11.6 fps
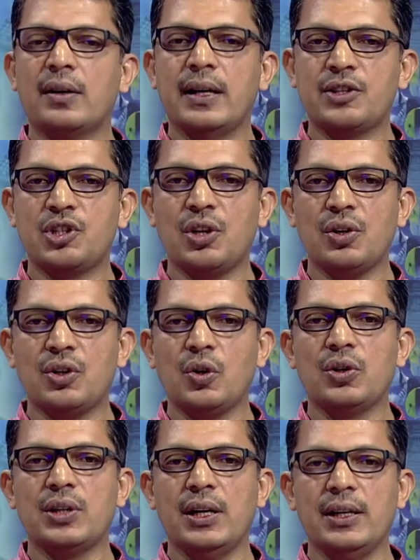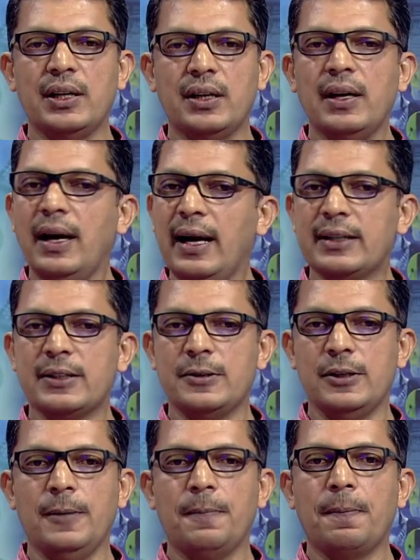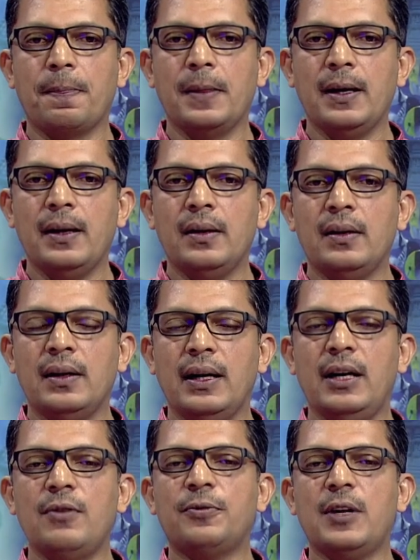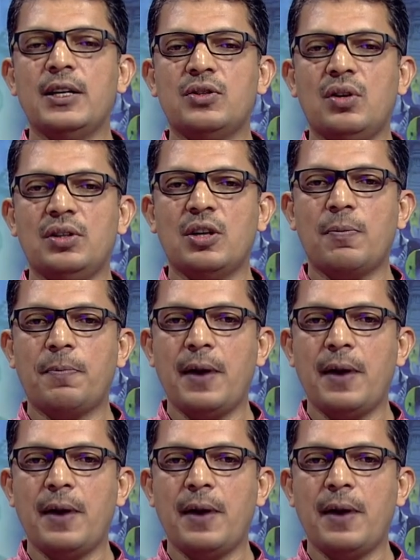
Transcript: cluster resource center, etc. Infrastructure